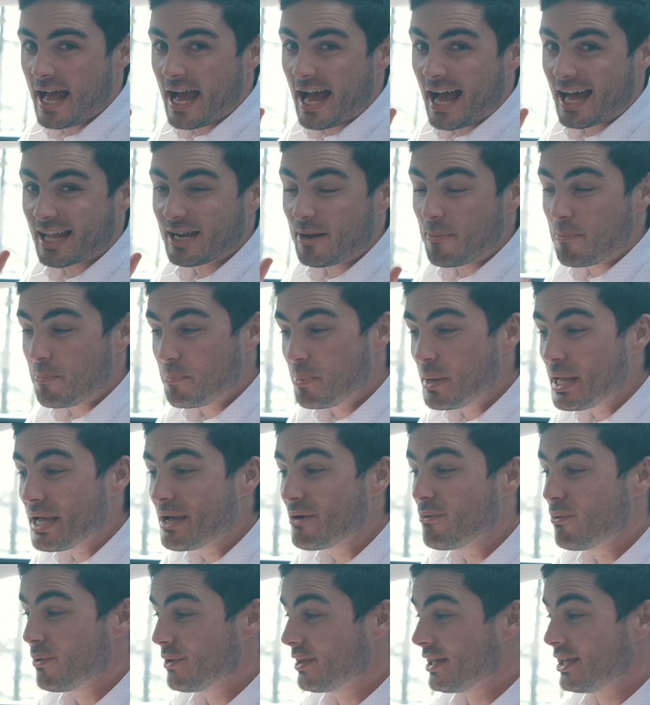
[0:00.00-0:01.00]
And a
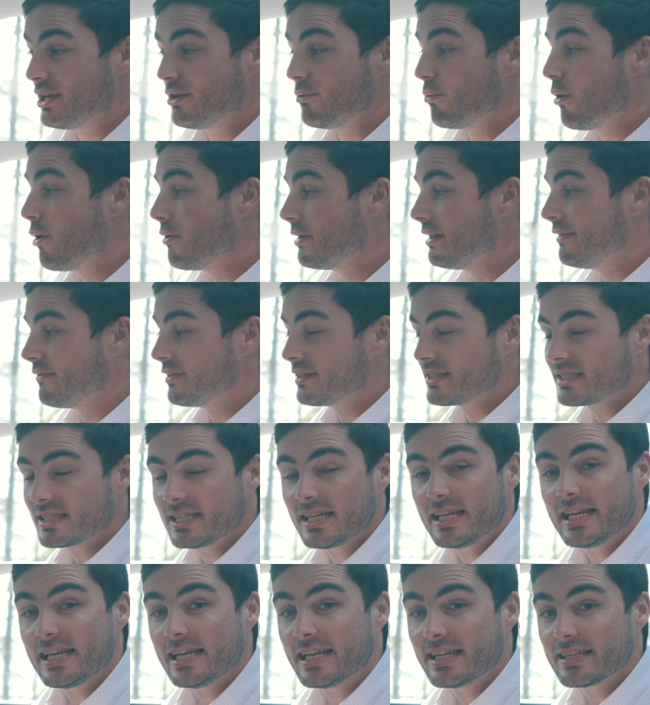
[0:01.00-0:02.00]
big one that you won't even
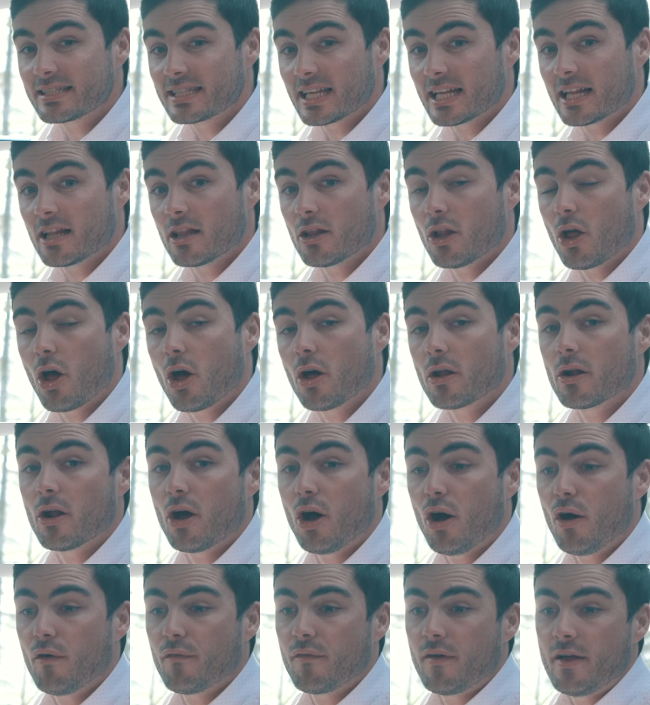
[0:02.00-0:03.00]
see is that a lot
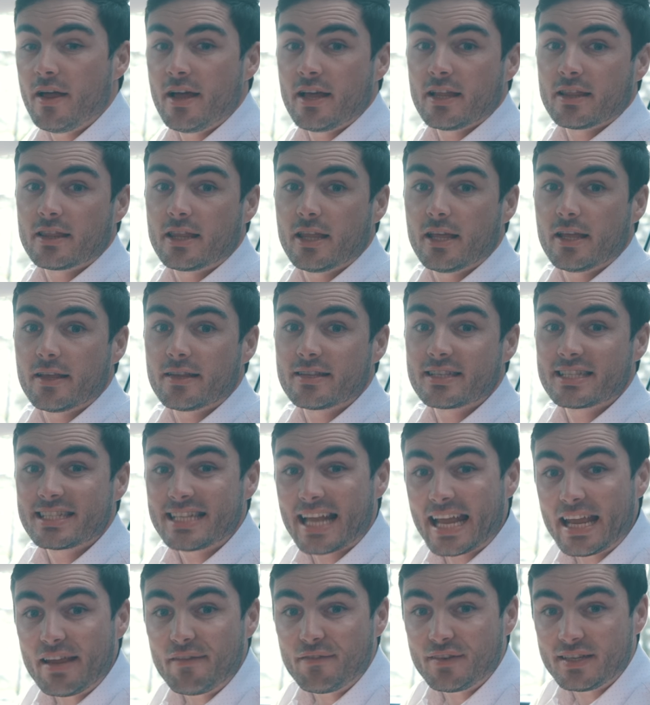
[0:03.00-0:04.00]
of the
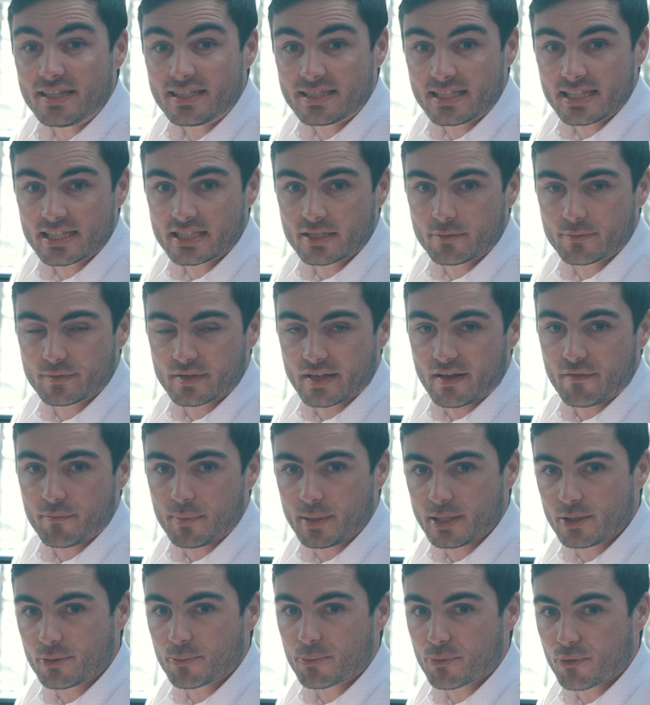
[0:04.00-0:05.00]
safety systems have
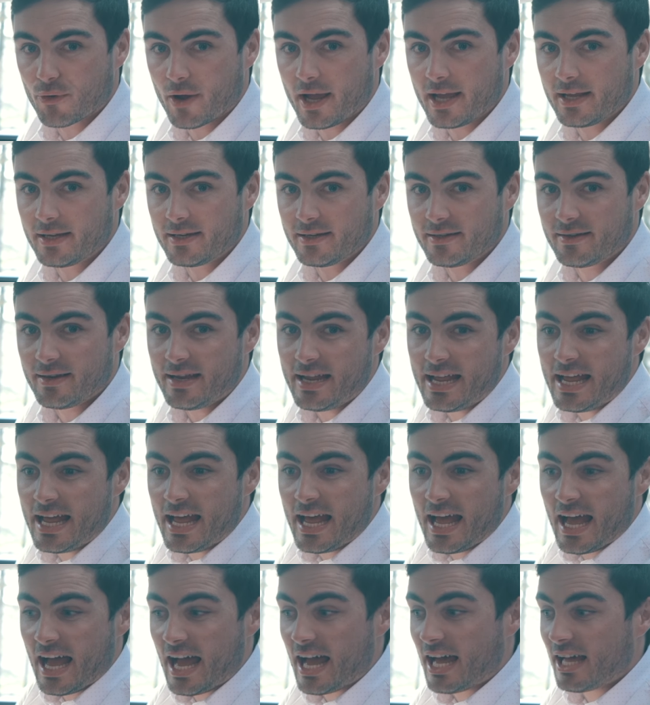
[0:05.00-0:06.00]
been upgraded
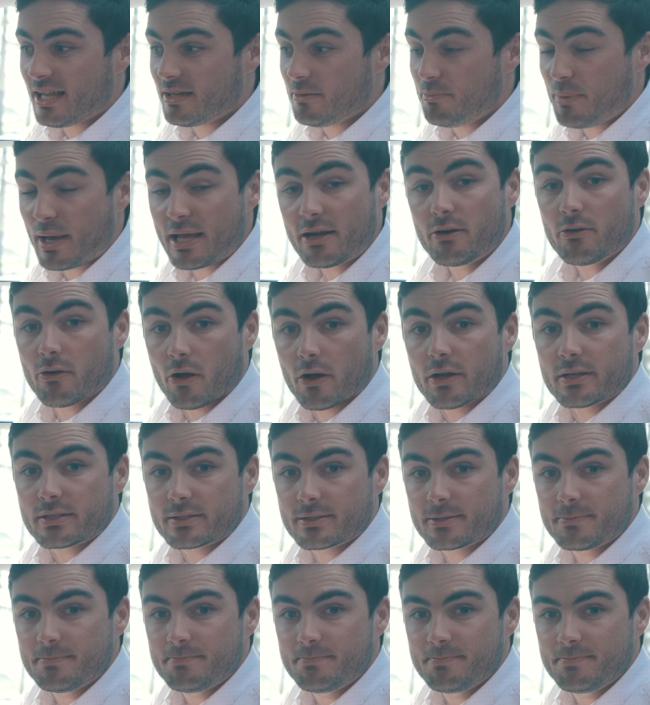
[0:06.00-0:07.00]
and
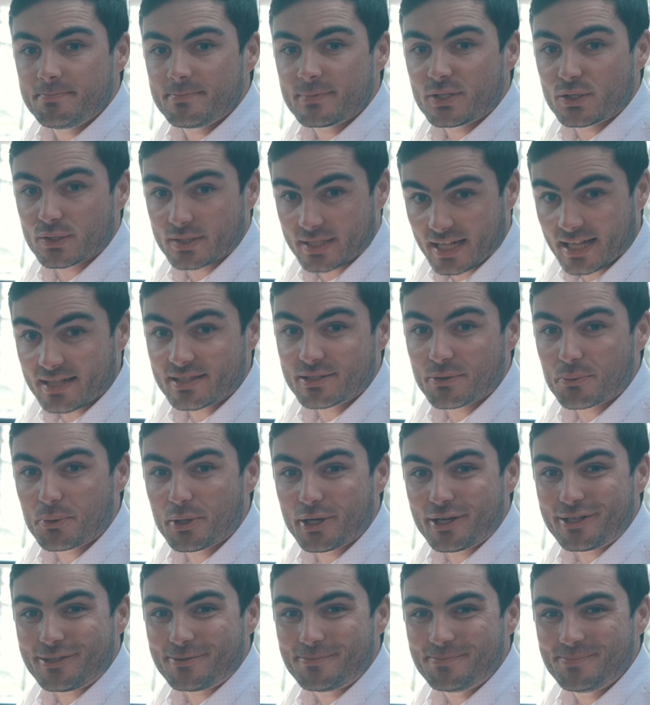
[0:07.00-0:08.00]
betterized, because that's a
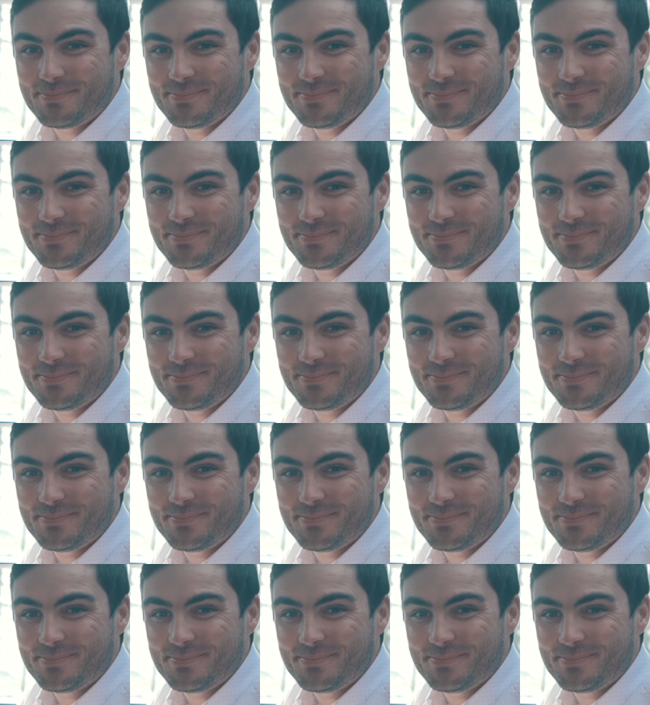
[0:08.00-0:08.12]
word.